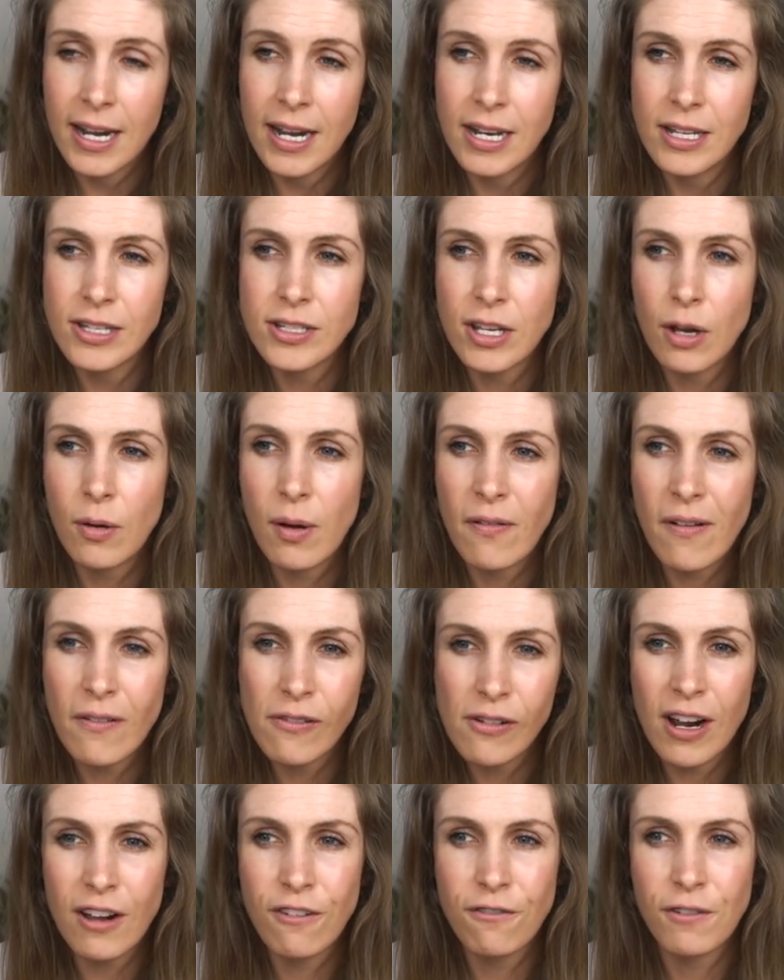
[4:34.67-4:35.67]
And so if
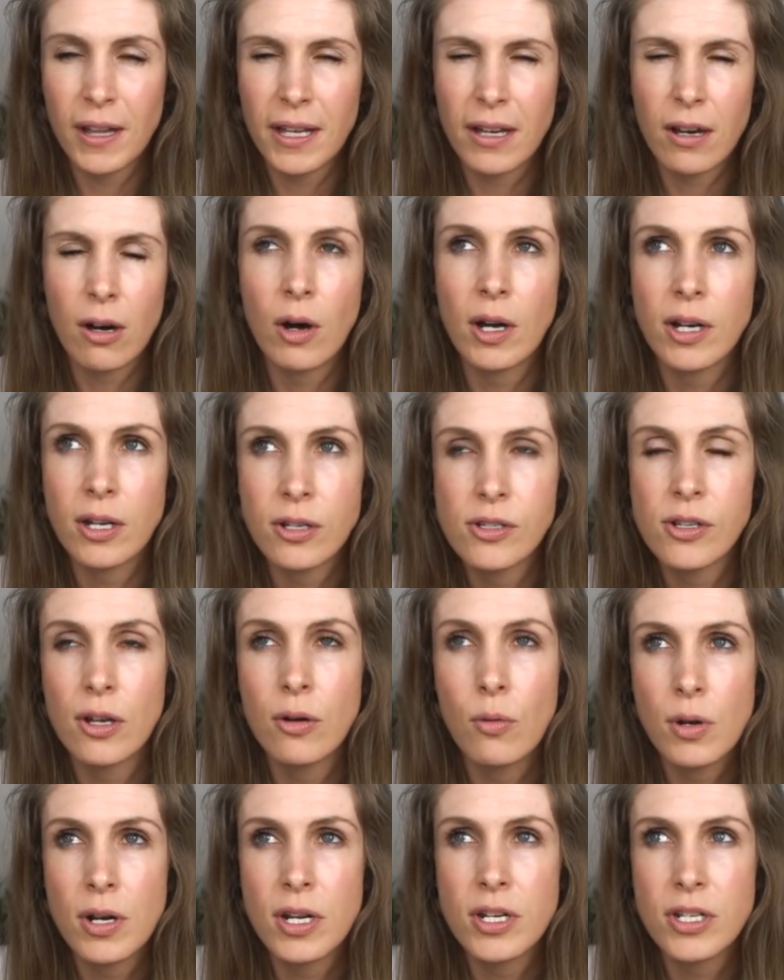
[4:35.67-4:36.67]
ever I feel like, oh, I just
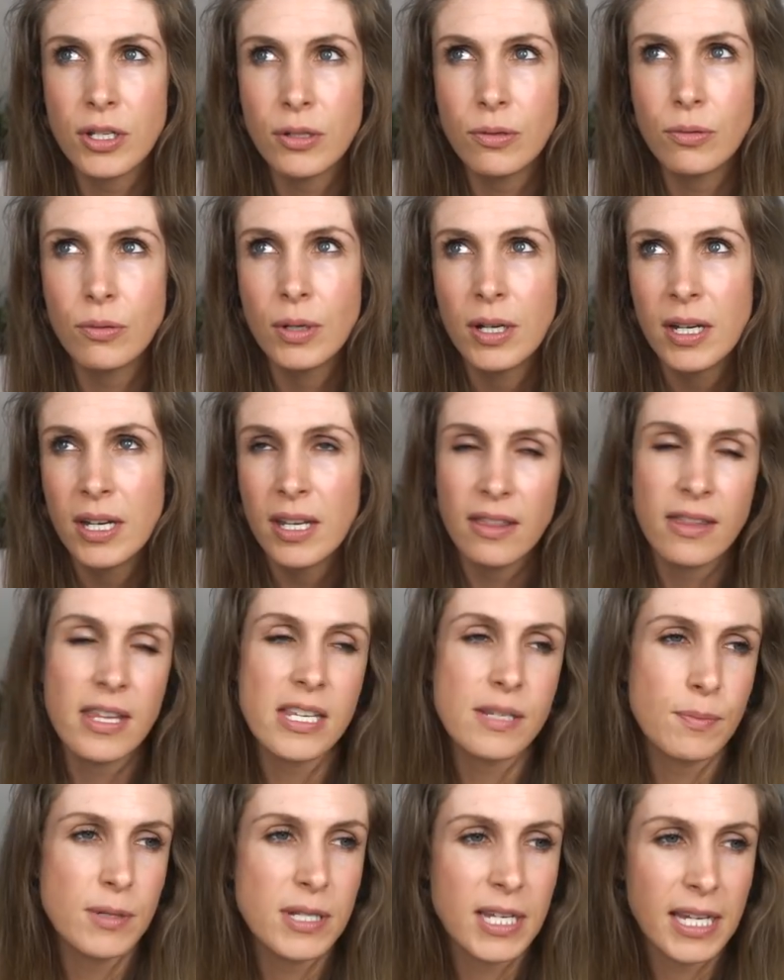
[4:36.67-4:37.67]
don't want to do
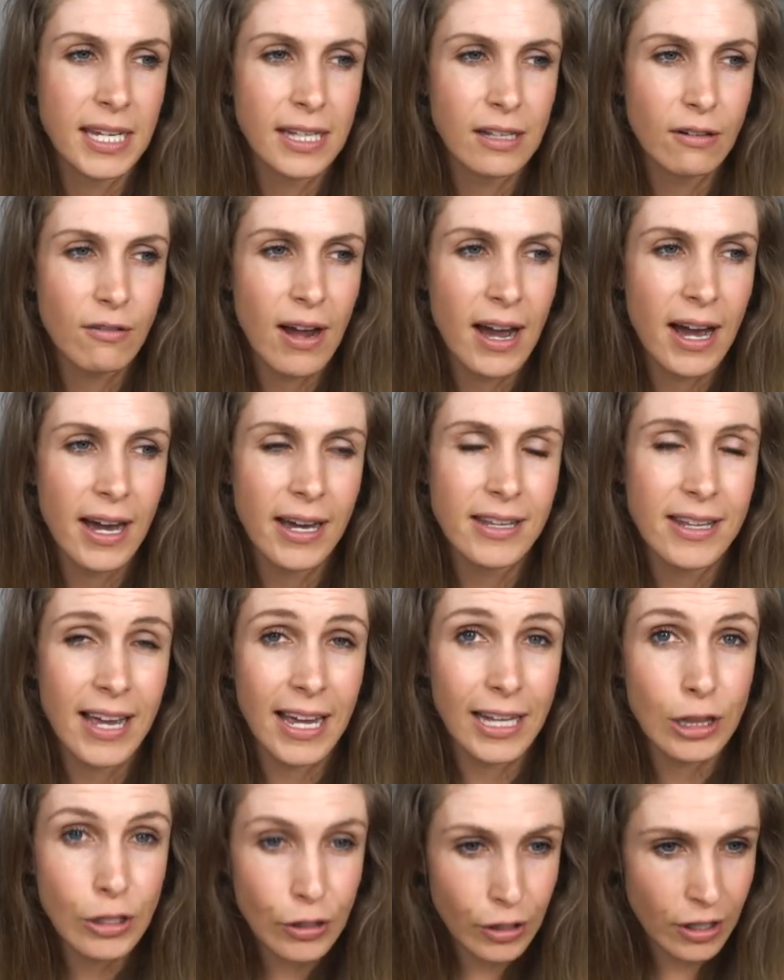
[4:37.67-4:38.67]
this particular ride,
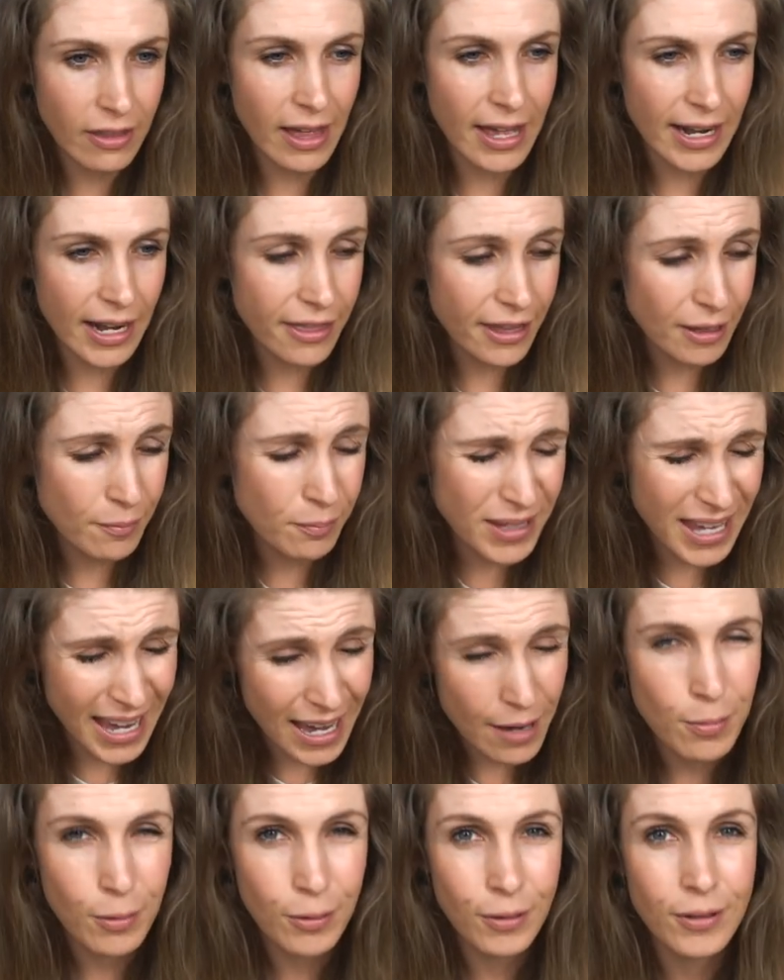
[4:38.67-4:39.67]
I look at that and I think,
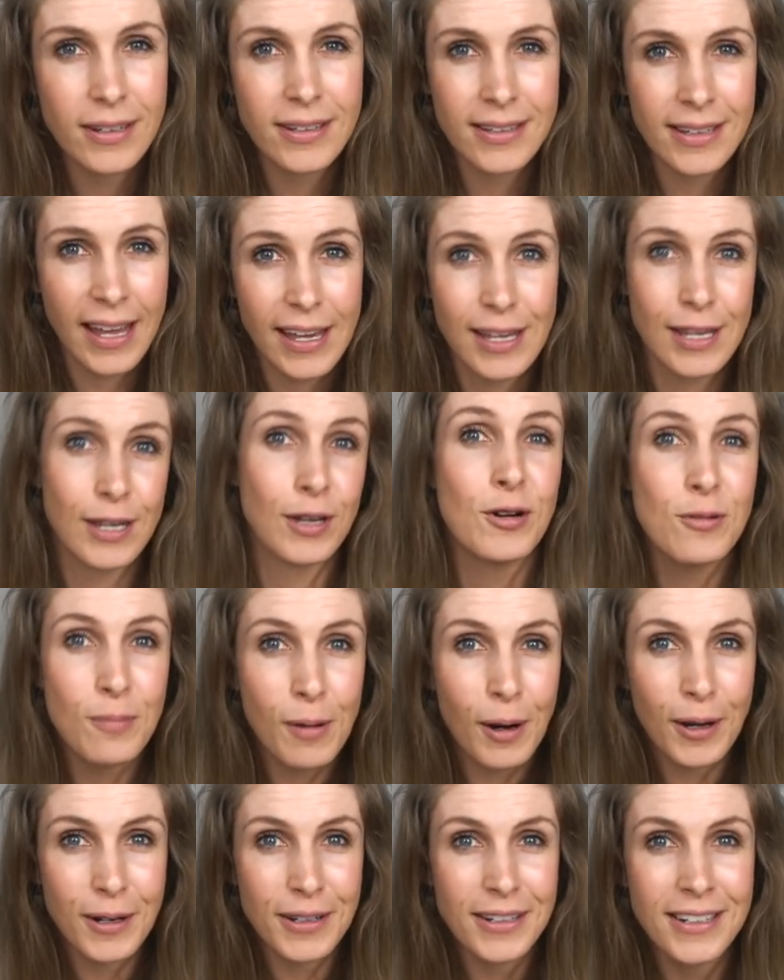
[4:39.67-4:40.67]
yeah, but Katie, come
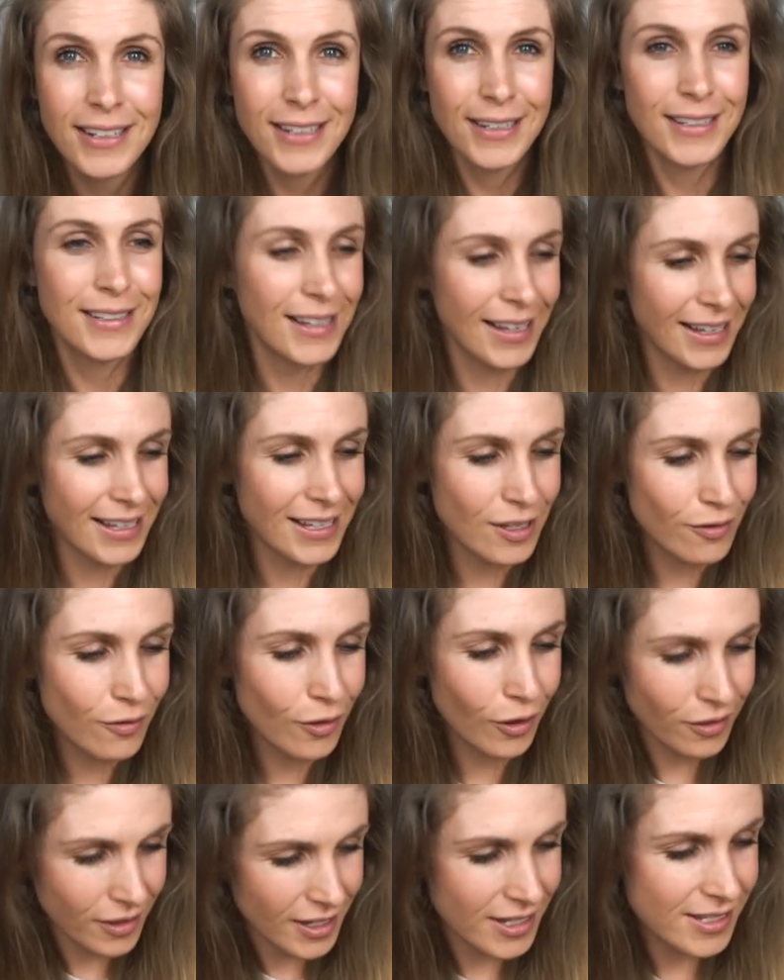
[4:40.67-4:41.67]
on. Like, you've
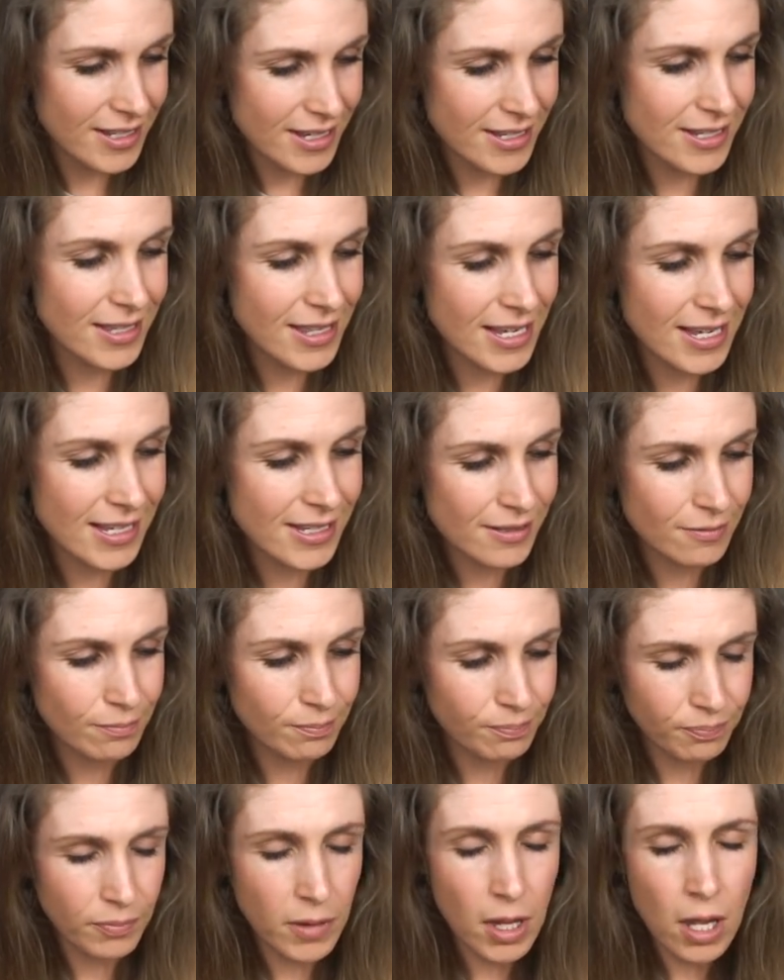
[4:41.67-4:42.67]
got this and this.